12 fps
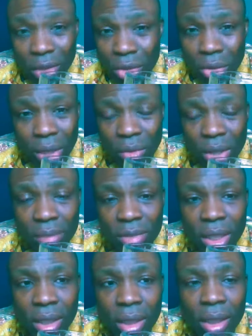You get what I'm
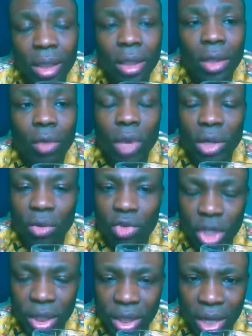saying? When you
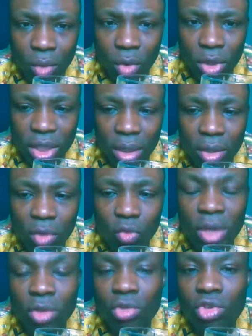drink that water,
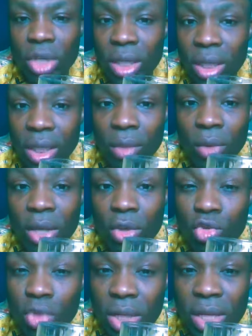when you drink it, when you
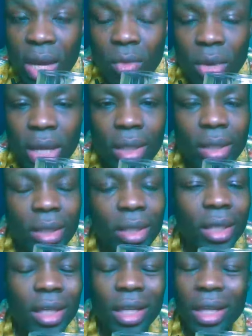do it that way,
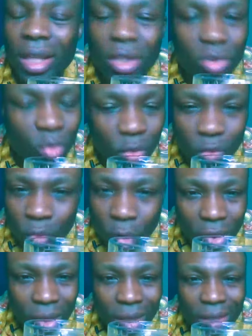it will
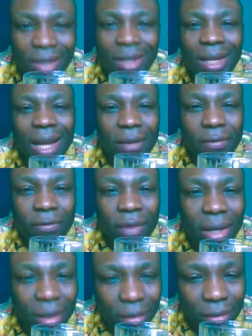work like
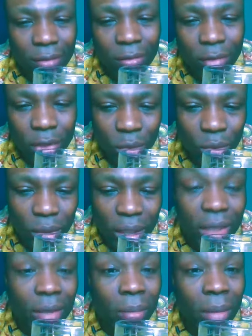fire for you
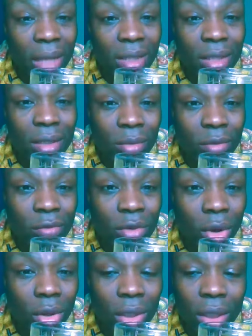in the mighty name of
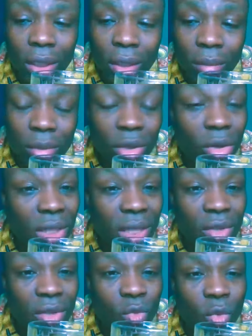God, because it
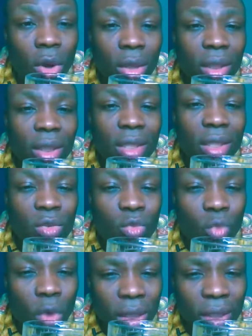has worked, it is
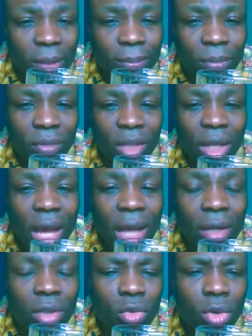working,
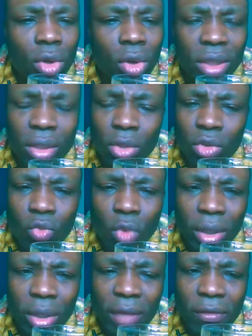and it will continue to
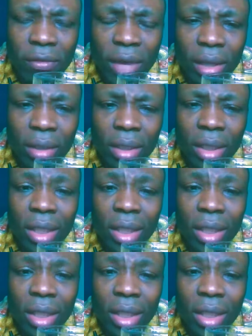work like fire